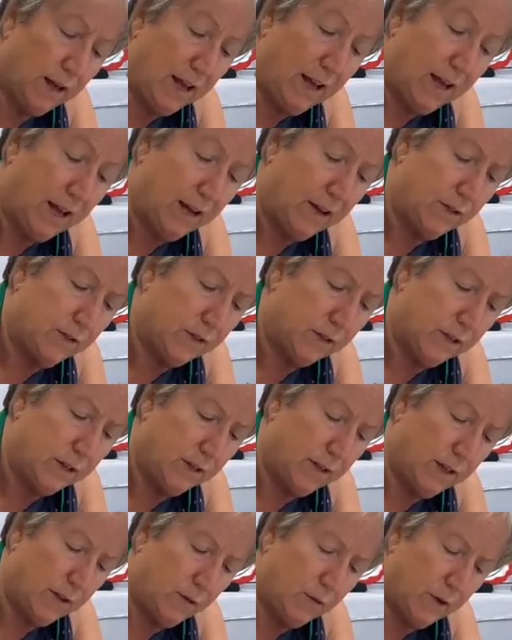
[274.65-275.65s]

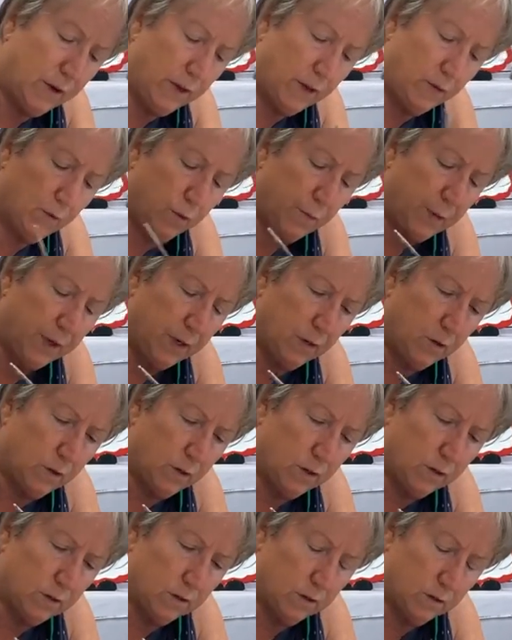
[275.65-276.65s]
lives, and that way we'll be
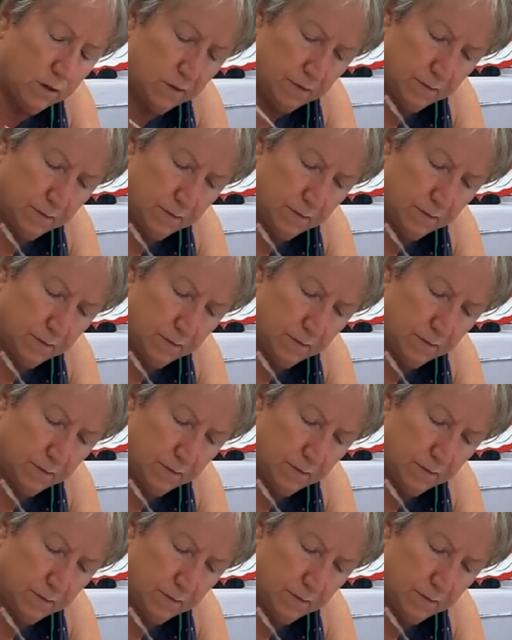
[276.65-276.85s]
doing.